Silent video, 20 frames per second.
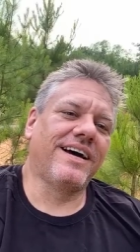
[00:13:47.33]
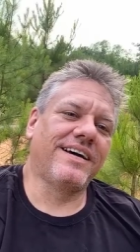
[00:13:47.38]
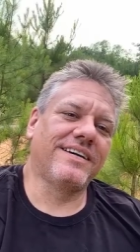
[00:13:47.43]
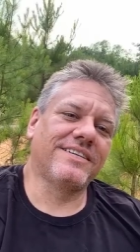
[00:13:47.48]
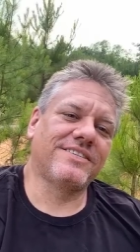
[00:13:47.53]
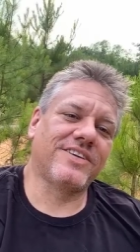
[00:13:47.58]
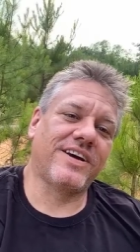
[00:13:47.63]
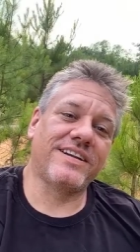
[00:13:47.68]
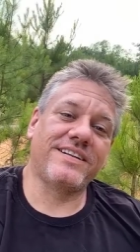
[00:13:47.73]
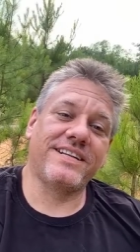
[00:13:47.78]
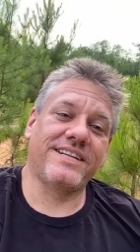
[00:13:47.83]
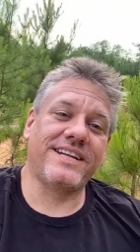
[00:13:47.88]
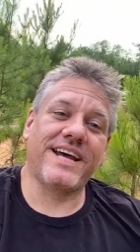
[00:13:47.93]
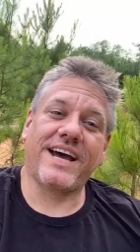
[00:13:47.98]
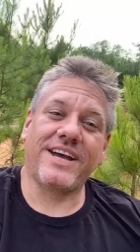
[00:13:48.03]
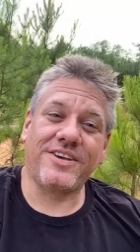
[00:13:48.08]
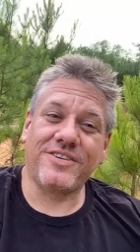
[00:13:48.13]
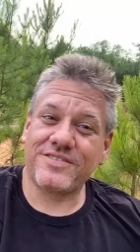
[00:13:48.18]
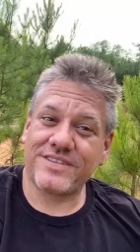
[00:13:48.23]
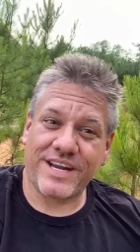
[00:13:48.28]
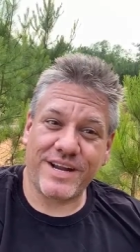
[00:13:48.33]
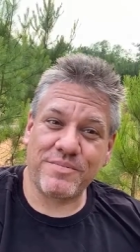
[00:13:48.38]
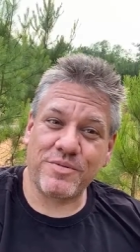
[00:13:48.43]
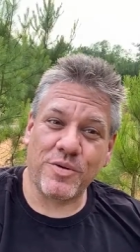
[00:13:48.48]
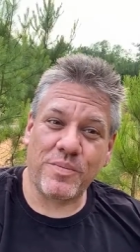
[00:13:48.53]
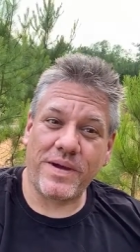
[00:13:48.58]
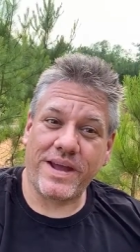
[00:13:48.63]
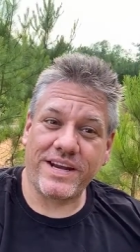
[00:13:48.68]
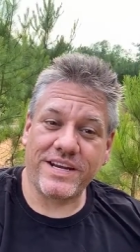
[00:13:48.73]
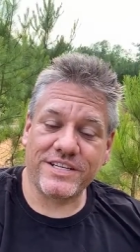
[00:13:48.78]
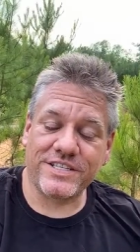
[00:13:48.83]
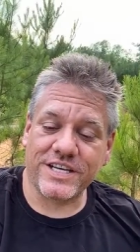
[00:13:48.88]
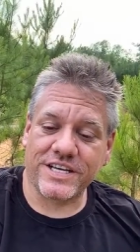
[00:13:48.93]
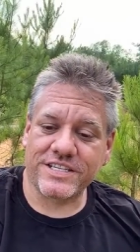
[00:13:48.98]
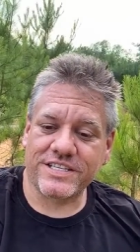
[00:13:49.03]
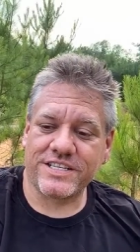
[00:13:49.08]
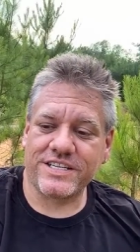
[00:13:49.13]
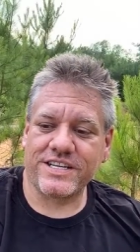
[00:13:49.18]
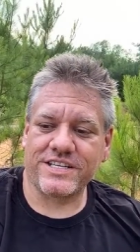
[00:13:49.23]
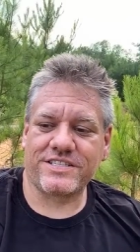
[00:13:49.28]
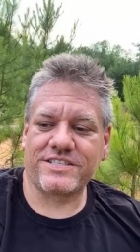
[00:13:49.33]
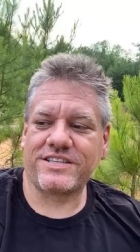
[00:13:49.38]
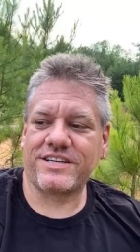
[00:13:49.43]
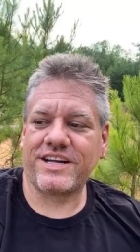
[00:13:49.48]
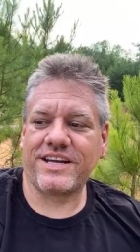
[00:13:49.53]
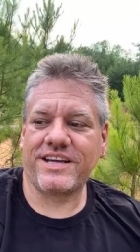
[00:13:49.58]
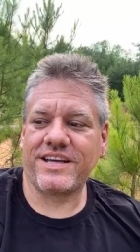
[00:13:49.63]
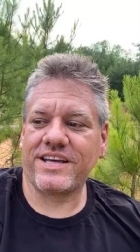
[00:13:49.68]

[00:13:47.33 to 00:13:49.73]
So I did not use any propane injection yesterday.